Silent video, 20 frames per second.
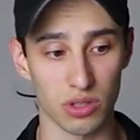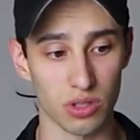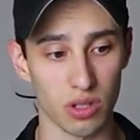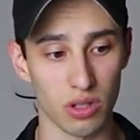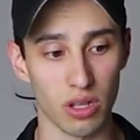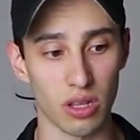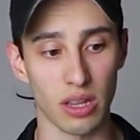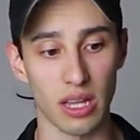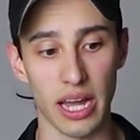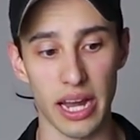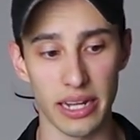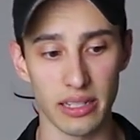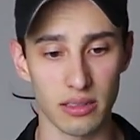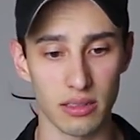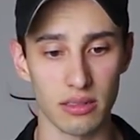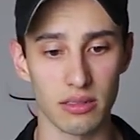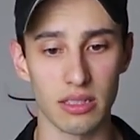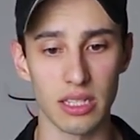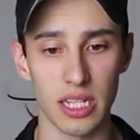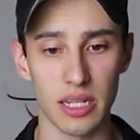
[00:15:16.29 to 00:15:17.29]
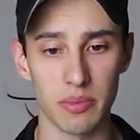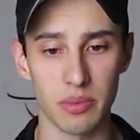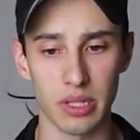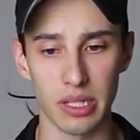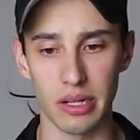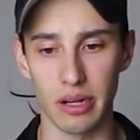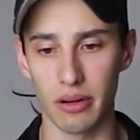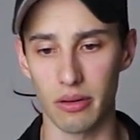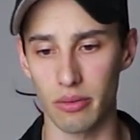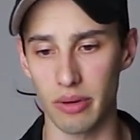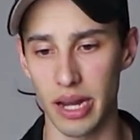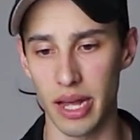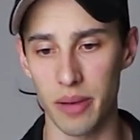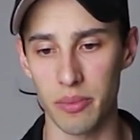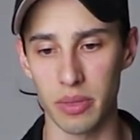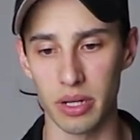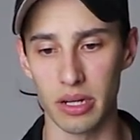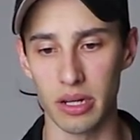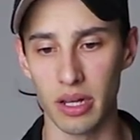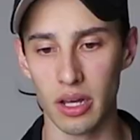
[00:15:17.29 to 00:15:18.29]
So the light, the deep, the
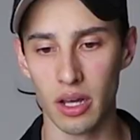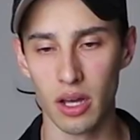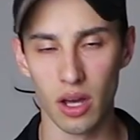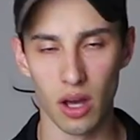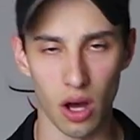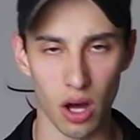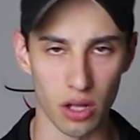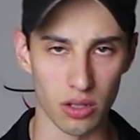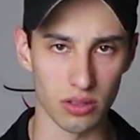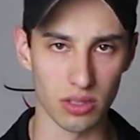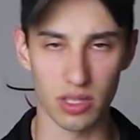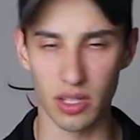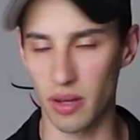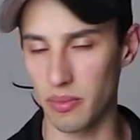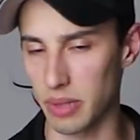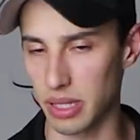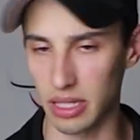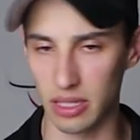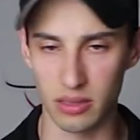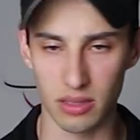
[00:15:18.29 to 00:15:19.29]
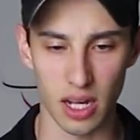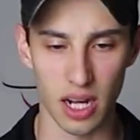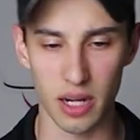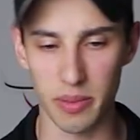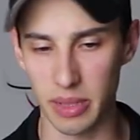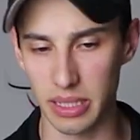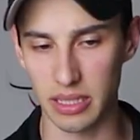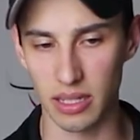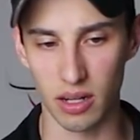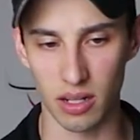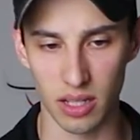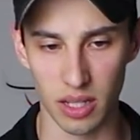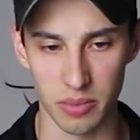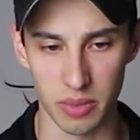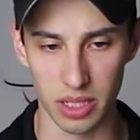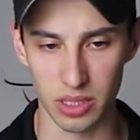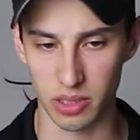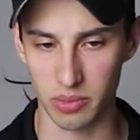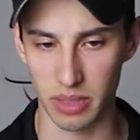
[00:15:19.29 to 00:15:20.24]
REM, and all those, I'm not going to talk about that all that much.